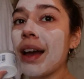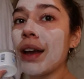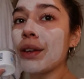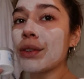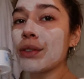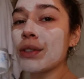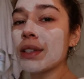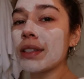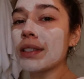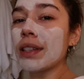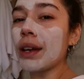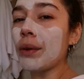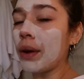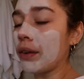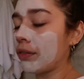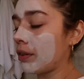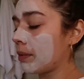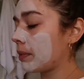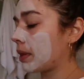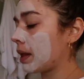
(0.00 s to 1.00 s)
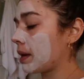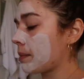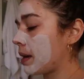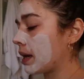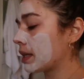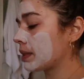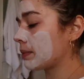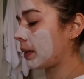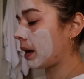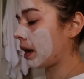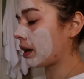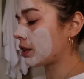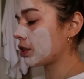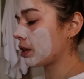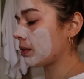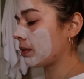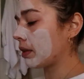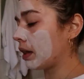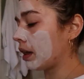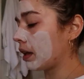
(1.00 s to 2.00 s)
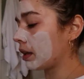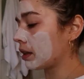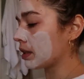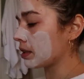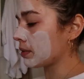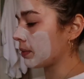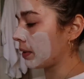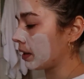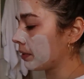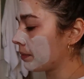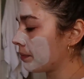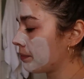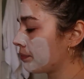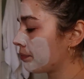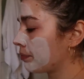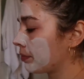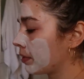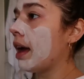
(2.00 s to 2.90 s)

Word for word: I usually stay away from clay masks but I actually really like this one.